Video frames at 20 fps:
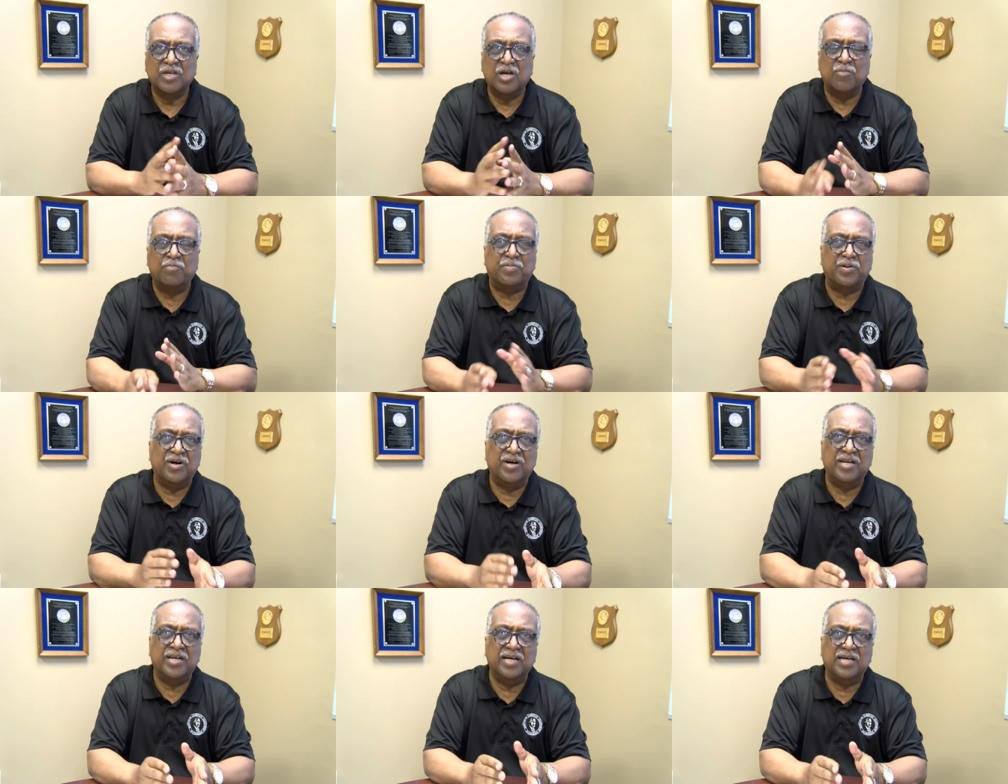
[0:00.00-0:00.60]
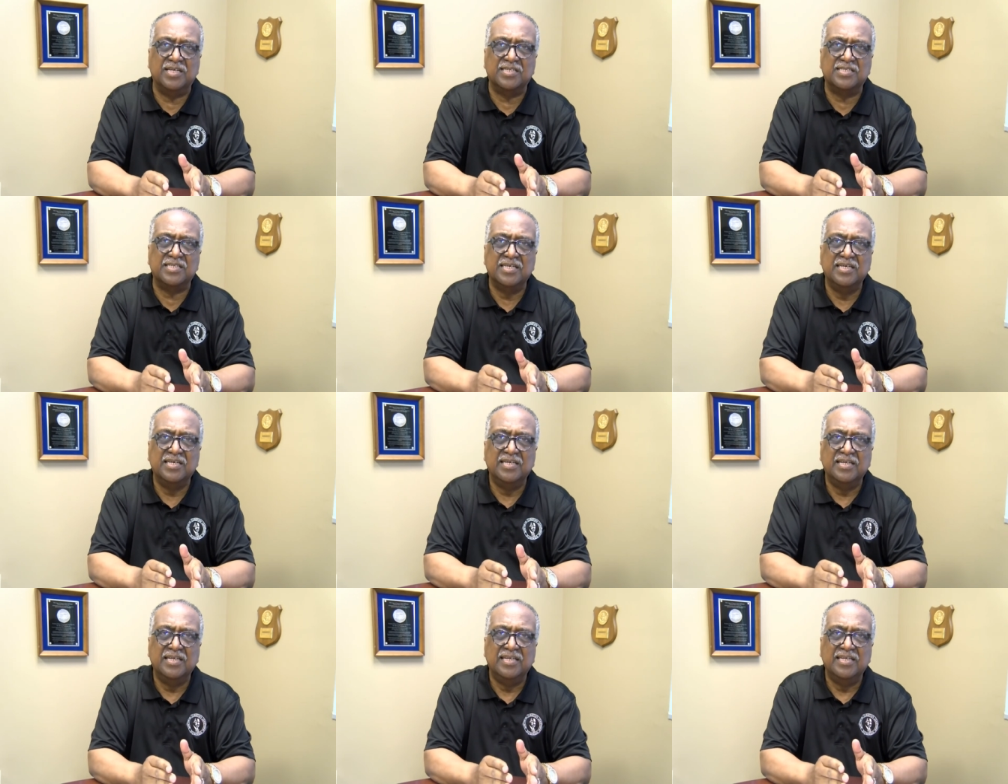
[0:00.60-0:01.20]
upon
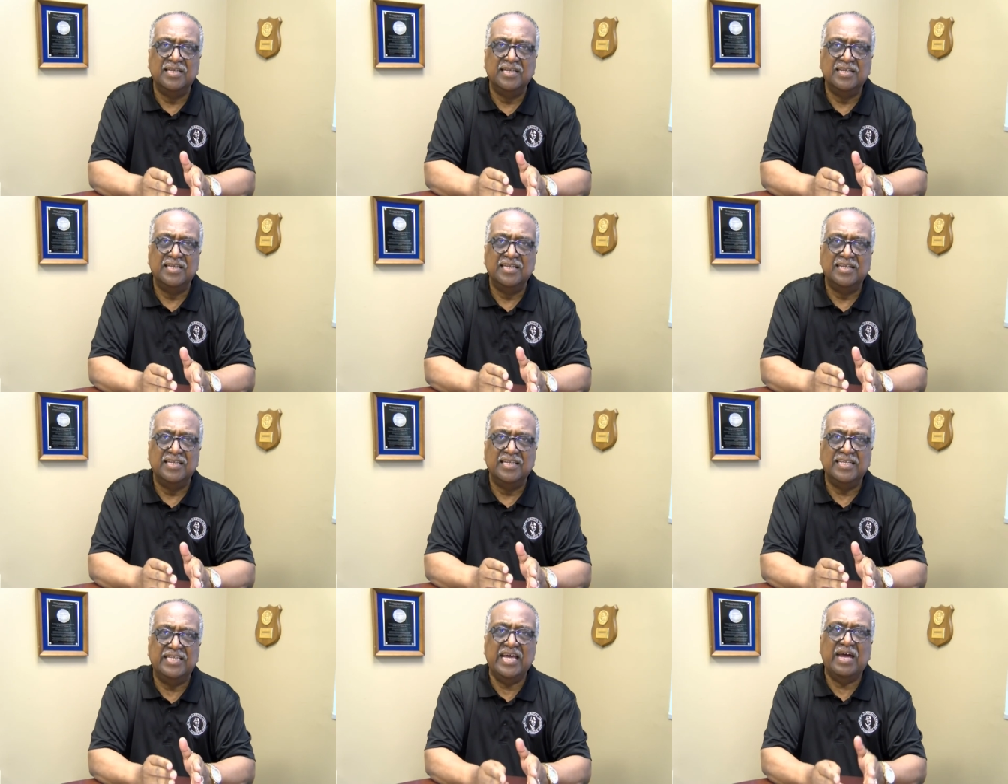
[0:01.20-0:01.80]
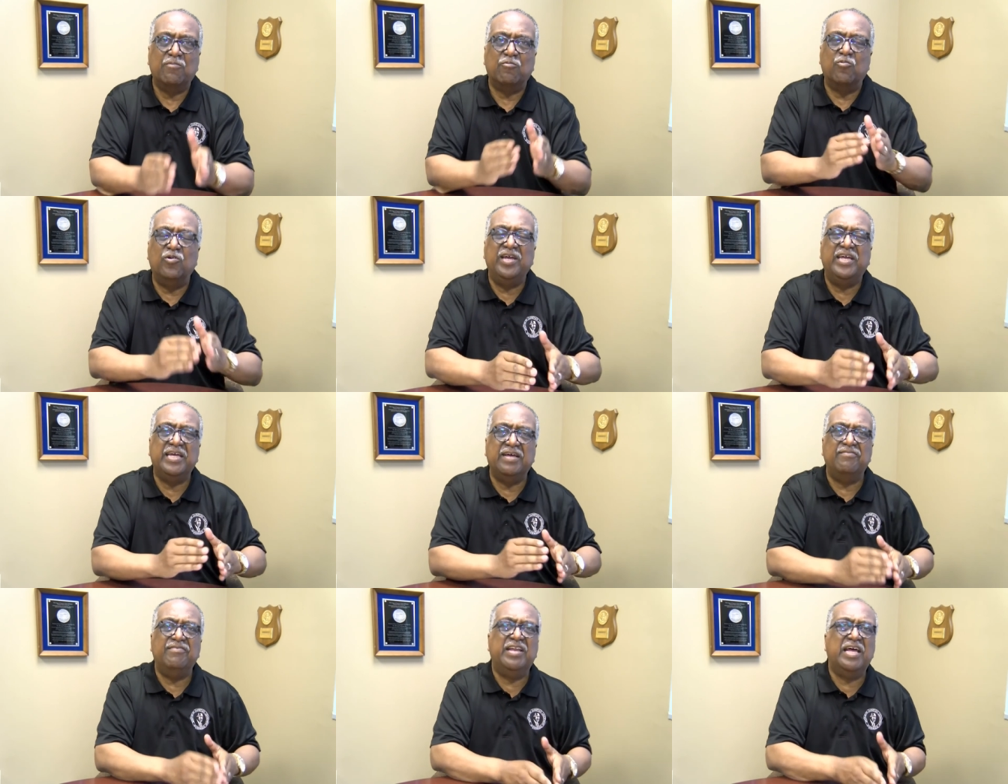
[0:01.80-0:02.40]
us that
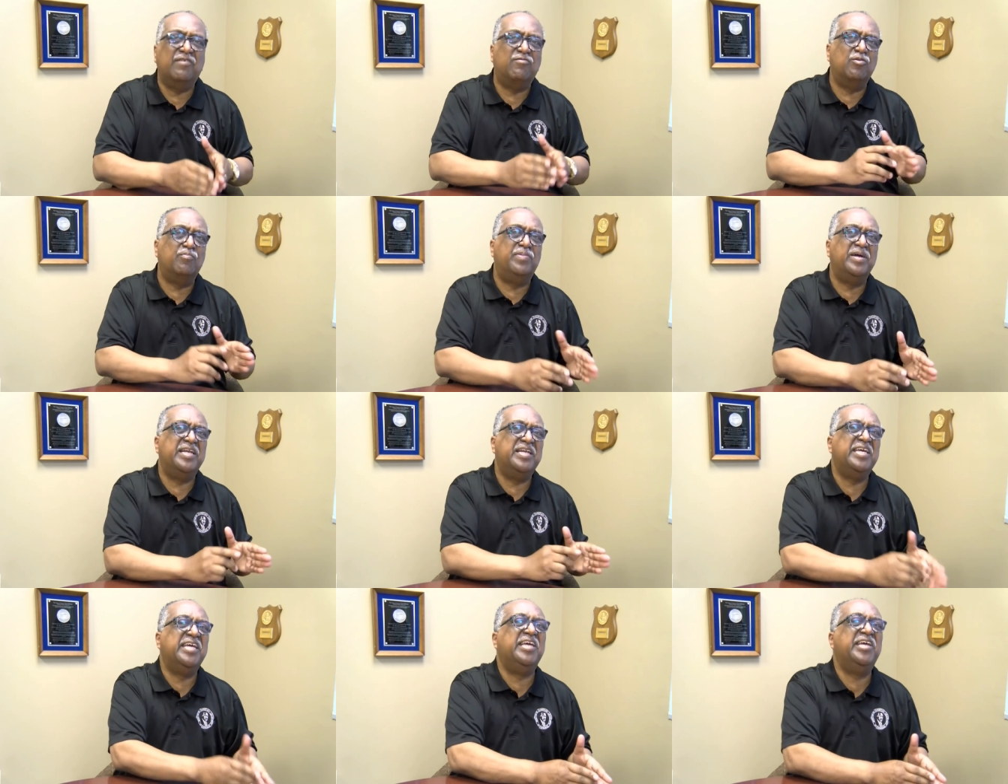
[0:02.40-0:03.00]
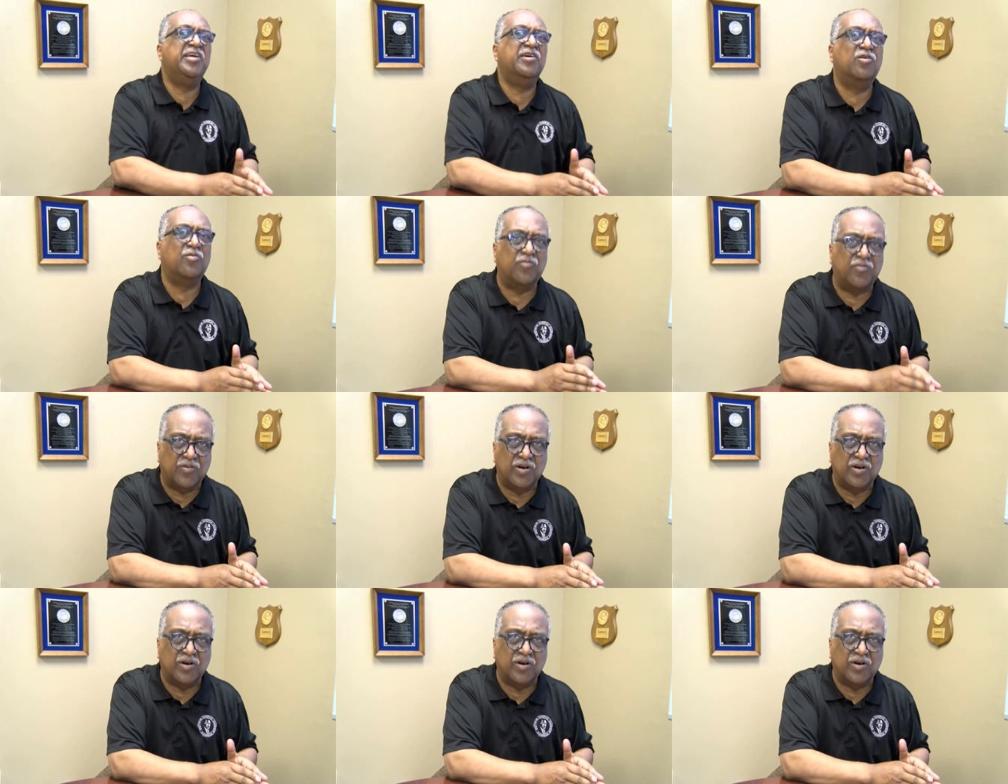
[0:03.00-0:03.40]
we had never been healed